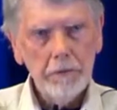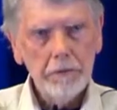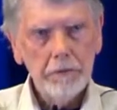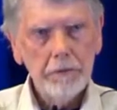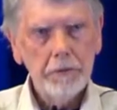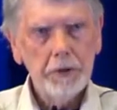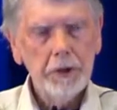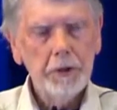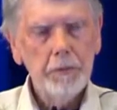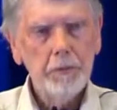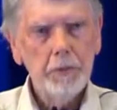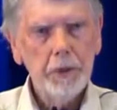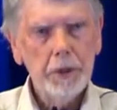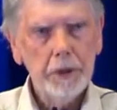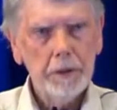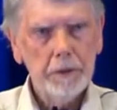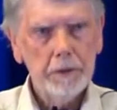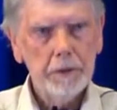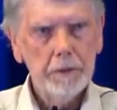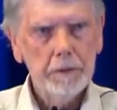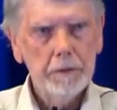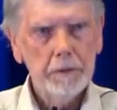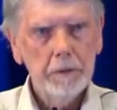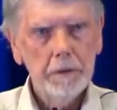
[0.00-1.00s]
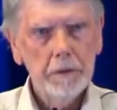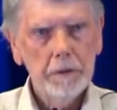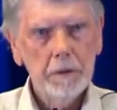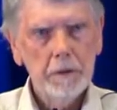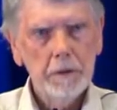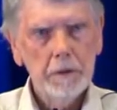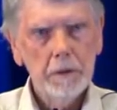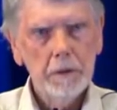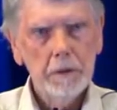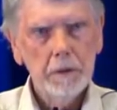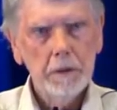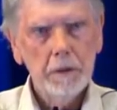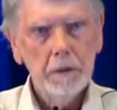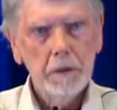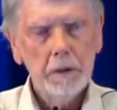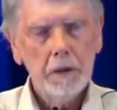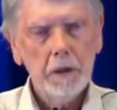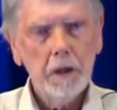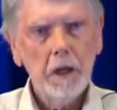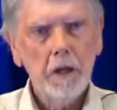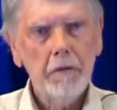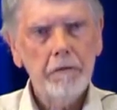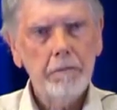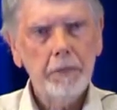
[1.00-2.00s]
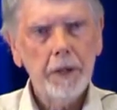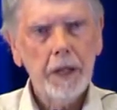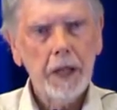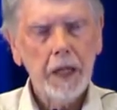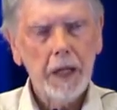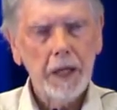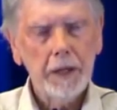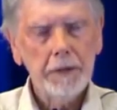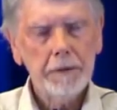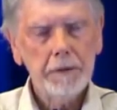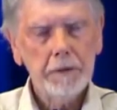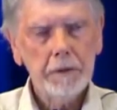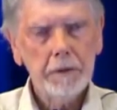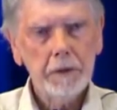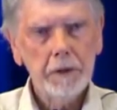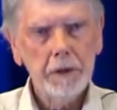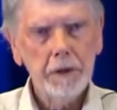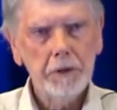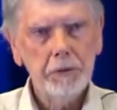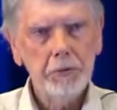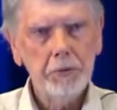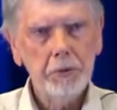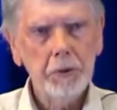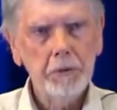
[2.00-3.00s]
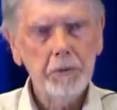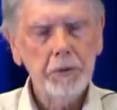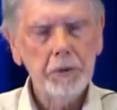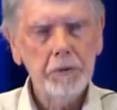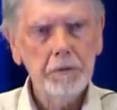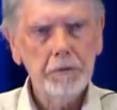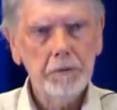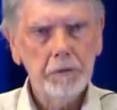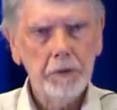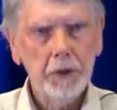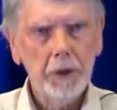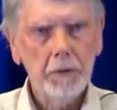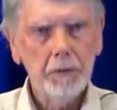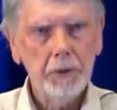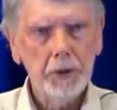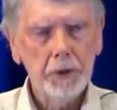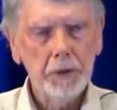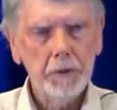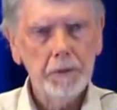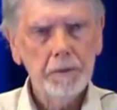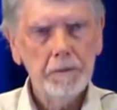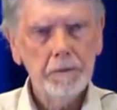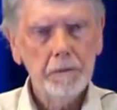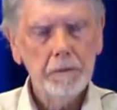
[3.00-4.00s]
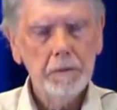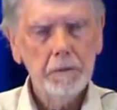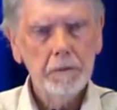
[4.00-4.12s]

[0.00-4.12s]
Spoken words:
every bit of past is removed from you,